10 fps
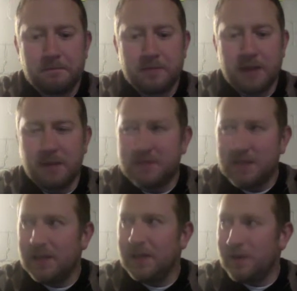I'm
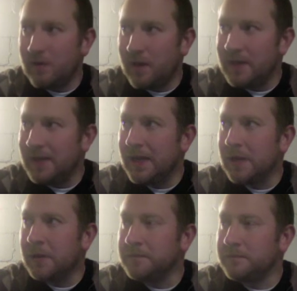sitting here right
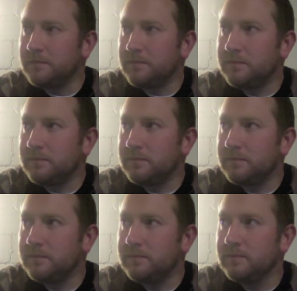now
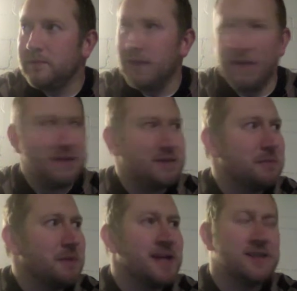in the
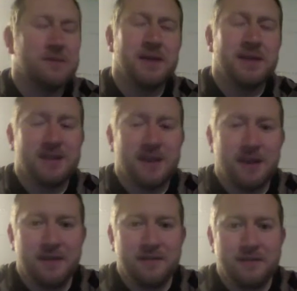basement
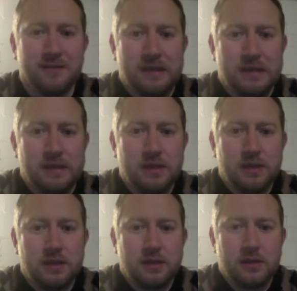of
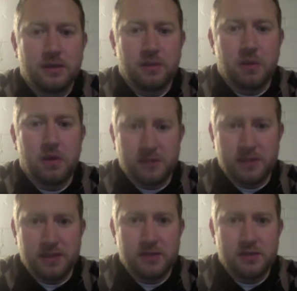the
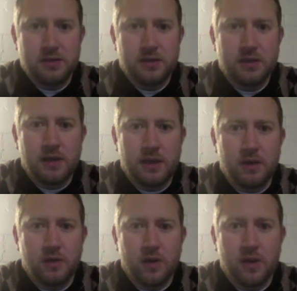parsonage at
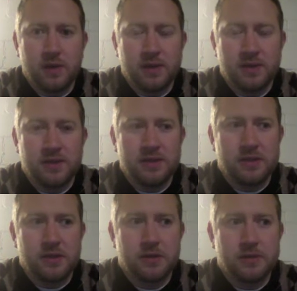Oakway Wesleyan
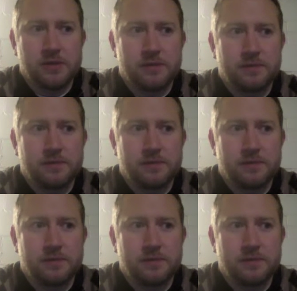Church.